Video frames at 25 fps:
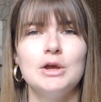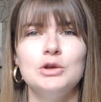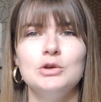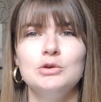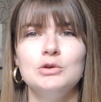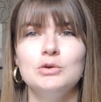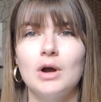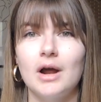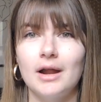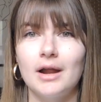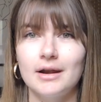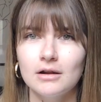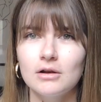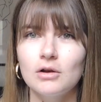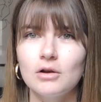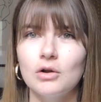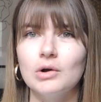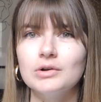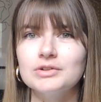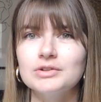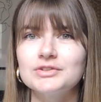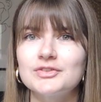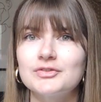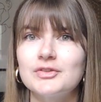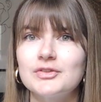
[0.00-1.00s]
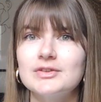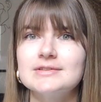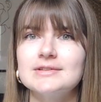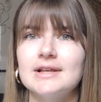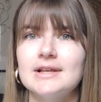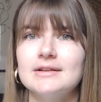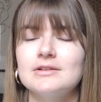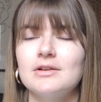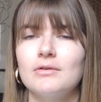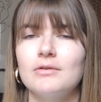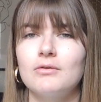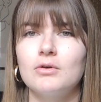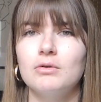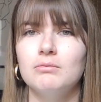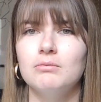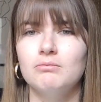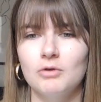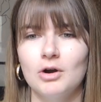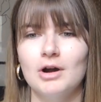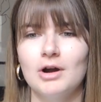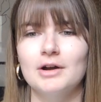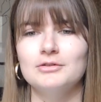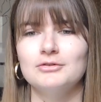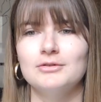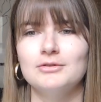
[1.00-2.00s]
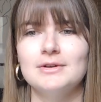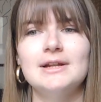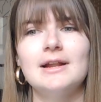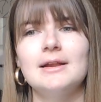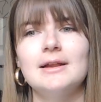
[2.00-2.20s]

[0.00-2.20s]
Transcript: you kind of lost the sense of camaraderie.